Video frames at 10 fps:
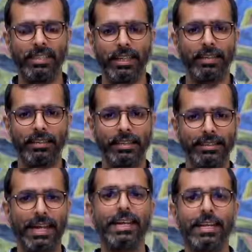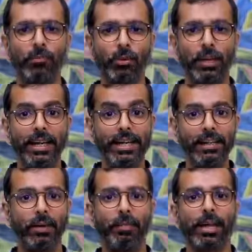It's like the design team took an
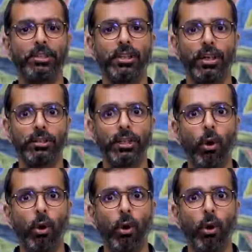interior packaging class at